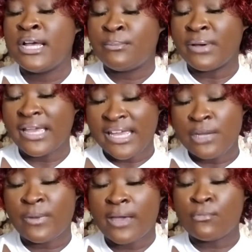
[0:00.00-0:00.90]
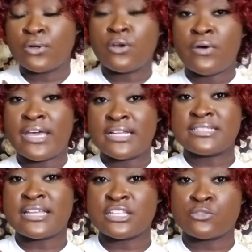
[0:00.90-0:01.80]
But anyway, I'm going to go ahead and
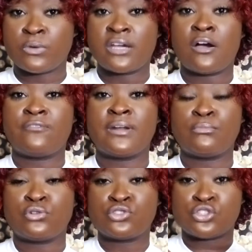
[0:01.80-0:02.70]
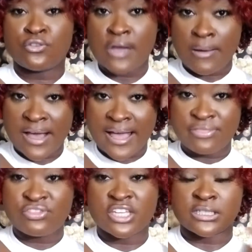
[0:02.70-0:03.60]
take this wig off, and I'm going to show you how I
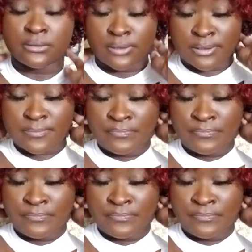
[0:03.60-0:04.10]
got this look.